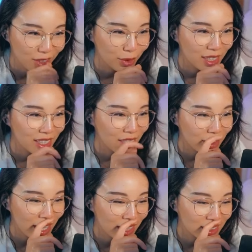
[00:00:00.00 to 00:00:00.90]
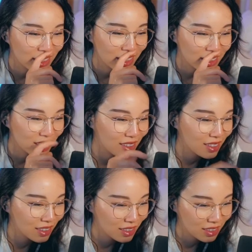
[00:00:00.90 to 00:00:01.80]
We're gonna get our ass kicked, I
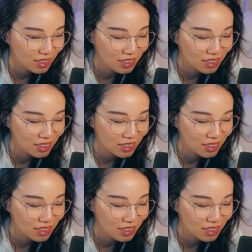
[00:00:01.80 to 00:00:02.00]
think.